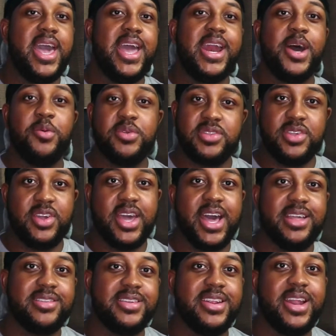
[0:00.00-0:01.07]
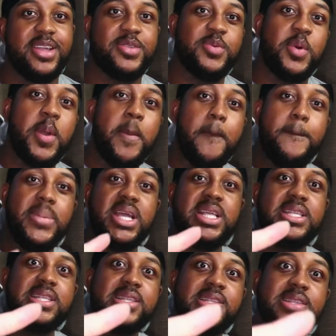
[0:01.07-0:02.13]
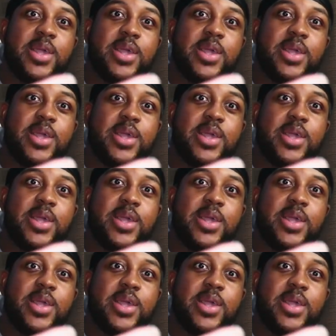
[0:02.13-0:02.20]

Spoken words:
And I will see you guys in the next one. Peace.